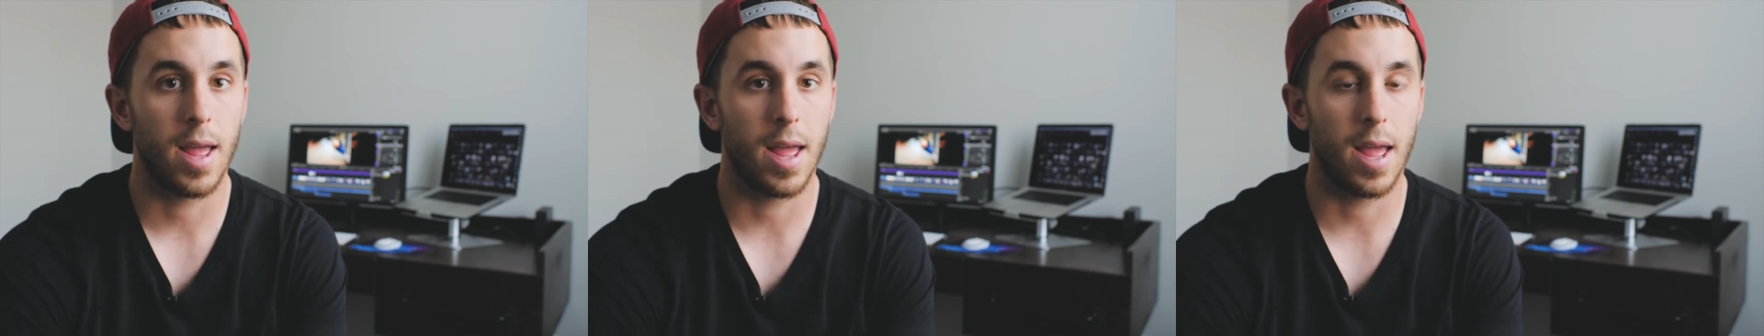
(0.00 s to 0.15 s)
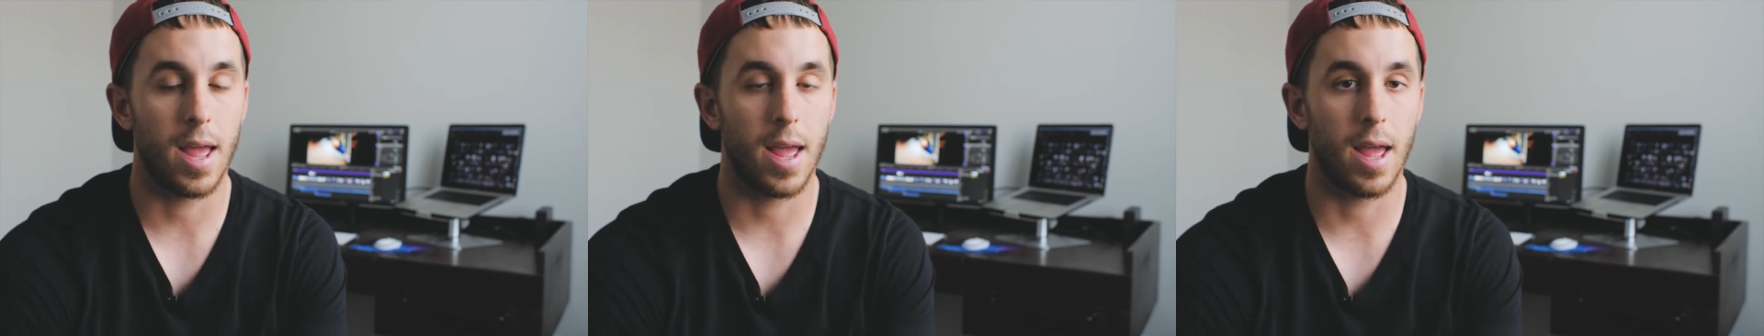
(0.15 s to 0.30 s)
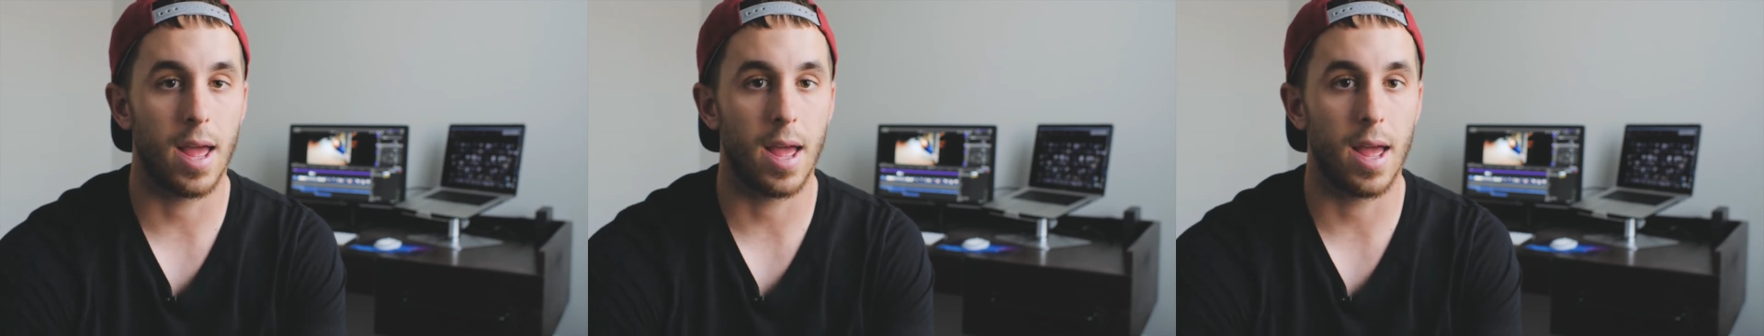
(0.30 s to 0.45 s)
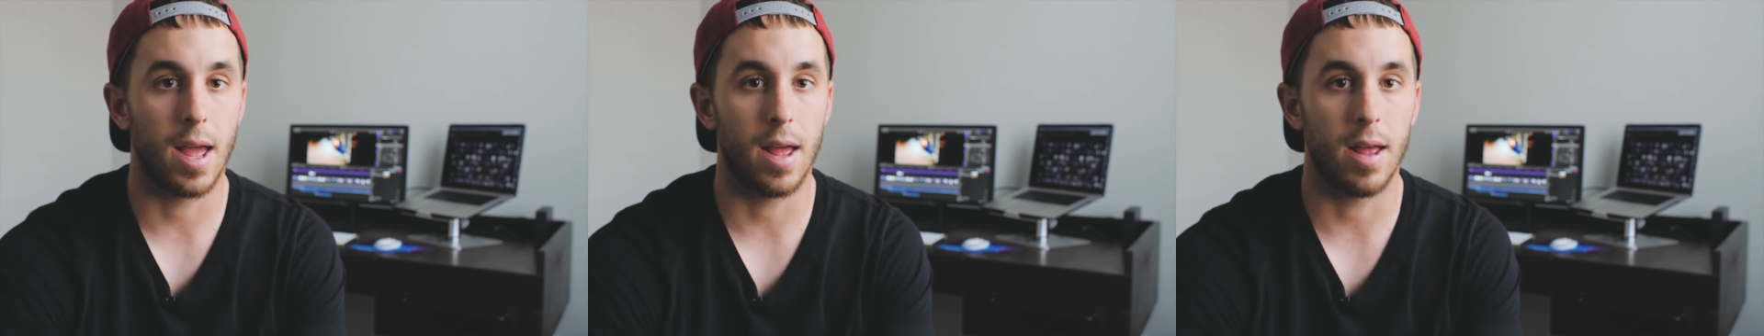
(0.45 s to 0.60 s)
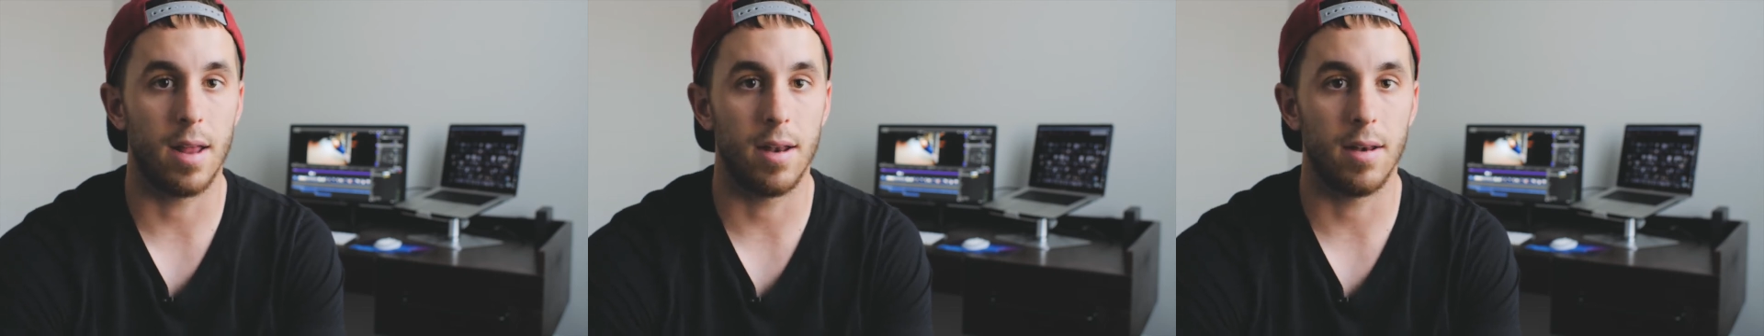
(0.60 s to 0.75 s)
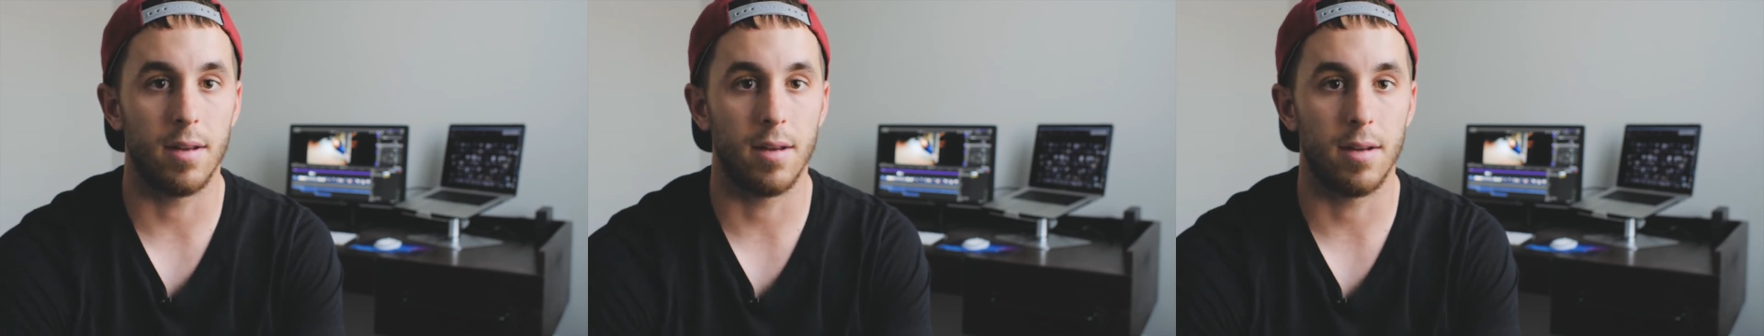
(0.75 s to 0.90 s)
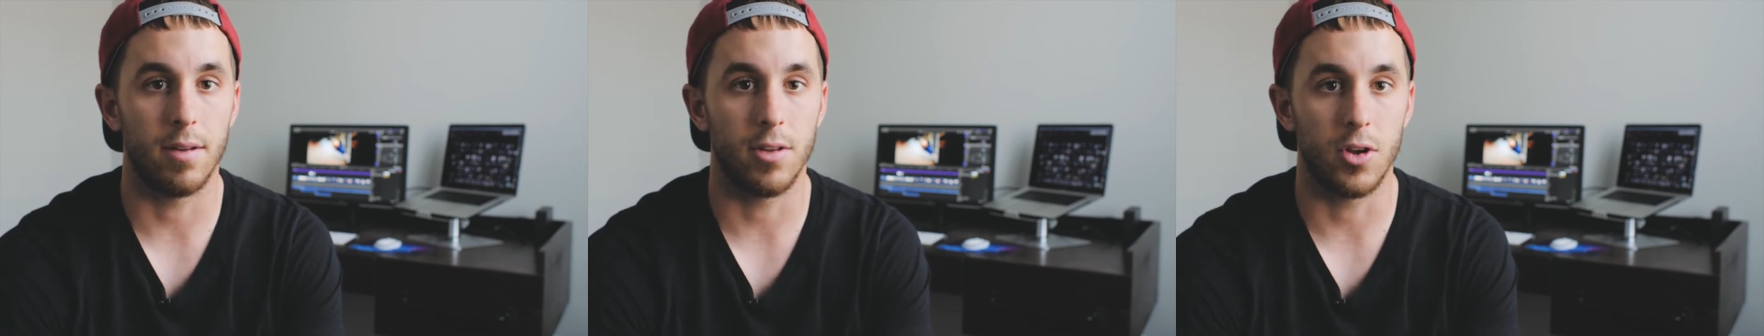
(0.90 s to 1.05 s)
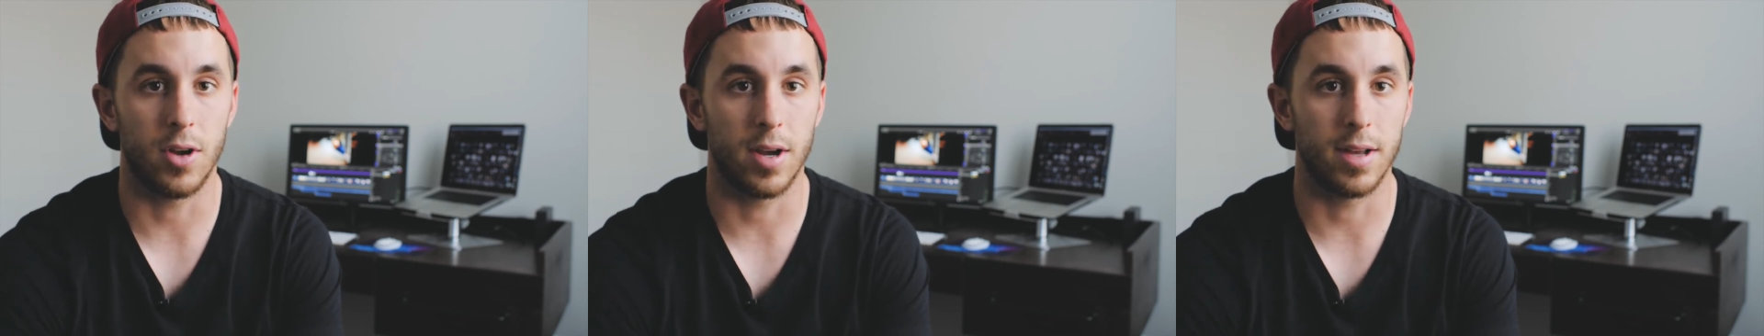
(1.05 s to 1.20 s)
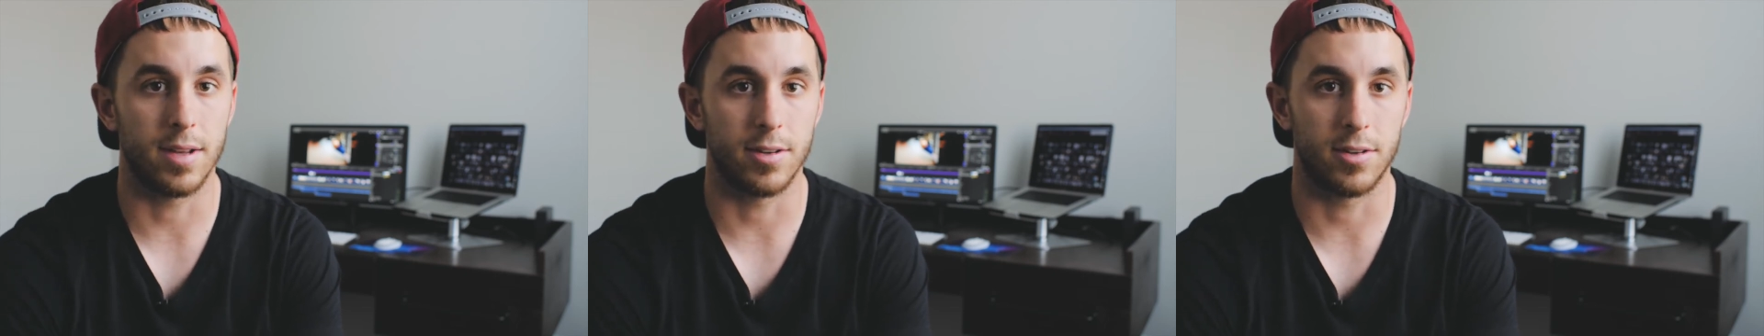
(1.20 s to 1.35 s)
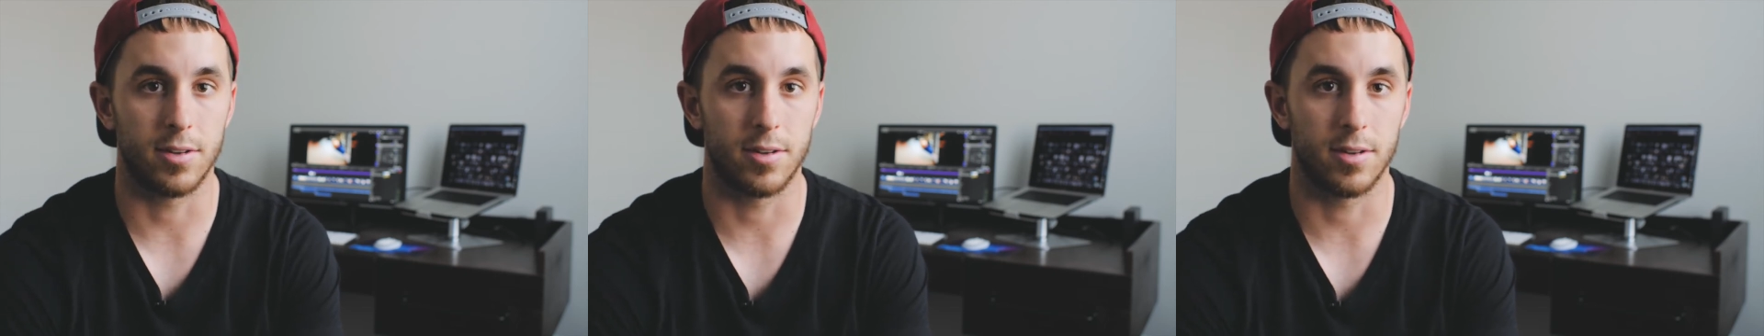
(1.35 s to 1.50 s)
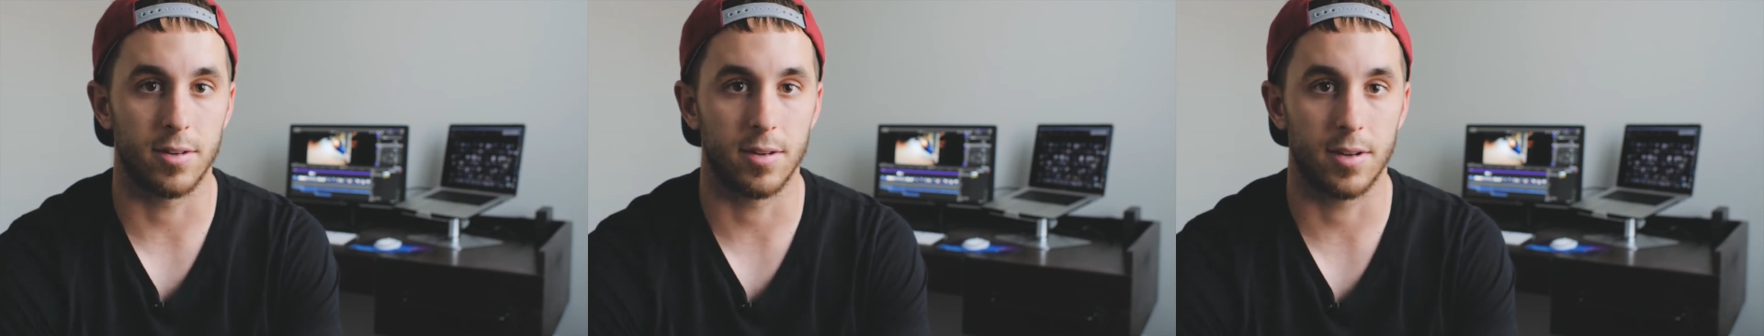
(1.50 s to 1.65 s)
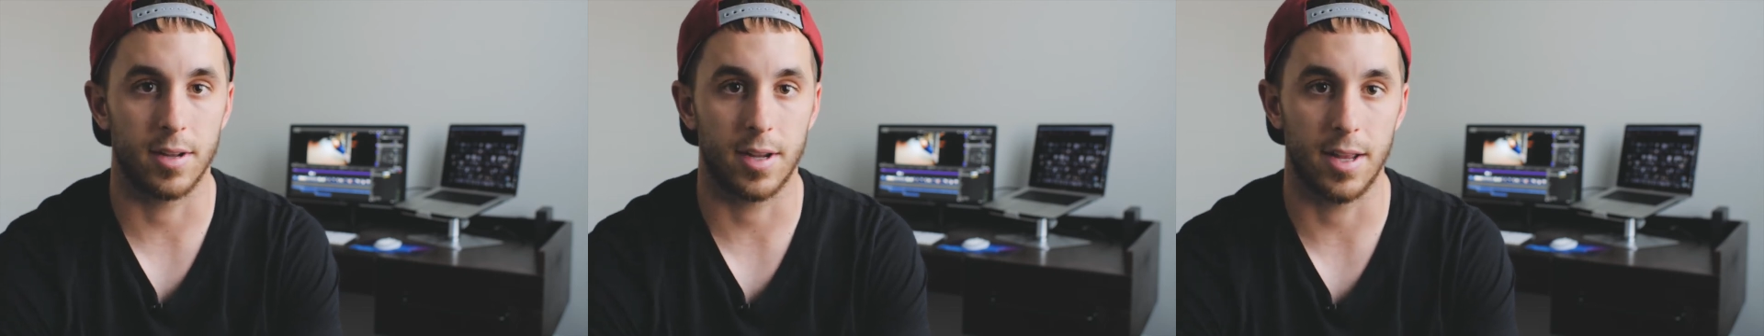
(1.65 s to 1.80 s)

and you guys